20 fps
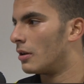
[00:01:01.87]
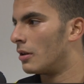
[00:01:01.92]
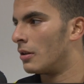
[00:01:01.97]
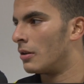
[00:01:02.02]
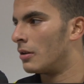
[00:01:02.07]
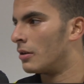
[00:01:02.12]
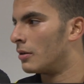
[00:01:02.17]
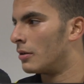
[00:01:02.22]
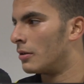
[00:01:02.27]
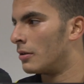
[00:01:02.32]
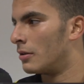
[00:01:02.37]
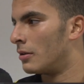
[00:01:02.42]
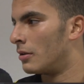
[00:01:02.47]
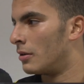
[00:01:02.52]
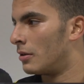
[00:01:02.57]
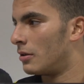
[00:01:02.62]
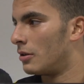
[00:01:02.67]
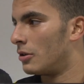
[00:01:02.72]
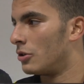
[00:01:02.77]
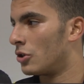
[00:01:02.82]
and
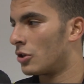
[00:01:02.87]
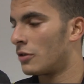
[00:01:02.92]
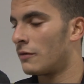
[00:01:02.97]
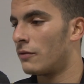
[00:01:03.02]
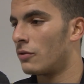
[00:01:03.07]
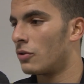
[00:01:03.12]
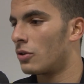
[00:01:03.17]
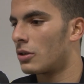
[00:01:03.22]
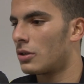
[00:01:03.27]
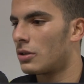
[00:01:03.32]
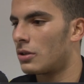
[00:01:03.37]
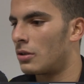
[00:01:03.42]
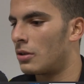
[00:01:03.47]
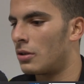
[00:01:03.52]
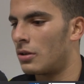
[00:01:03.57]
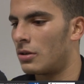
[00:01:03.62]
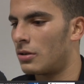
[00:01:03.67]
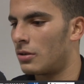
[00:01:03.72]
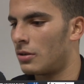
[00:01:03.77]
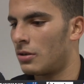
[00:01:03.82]
just focus,
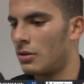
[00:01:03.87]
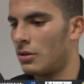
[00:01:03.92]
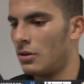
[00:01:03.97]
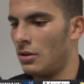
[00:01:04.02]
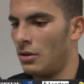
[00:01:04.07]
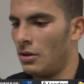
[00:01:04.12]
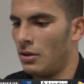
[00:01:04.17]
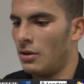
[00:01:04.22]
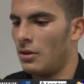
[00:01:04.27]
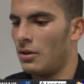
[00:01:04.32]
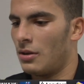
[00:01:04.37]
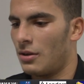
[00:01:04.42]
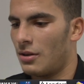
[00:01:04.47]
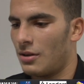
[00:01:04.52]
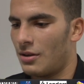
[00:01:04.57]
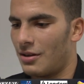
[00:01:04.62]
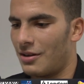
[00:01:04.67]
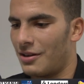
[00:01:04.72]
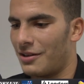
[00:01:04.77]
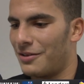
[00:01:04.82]
and
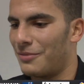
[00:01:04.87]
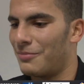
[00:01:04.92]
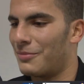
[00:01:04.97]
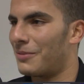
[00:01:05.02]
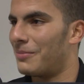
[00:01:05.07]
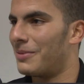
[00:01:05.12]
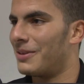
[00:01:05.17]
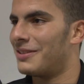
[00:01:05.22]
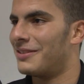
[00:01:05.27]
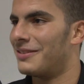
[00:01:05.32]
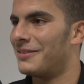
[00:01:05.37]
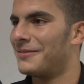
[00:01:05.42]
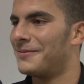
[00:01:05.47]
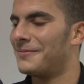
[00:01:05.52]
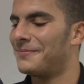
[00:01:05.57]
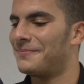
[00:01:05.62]
I did my best.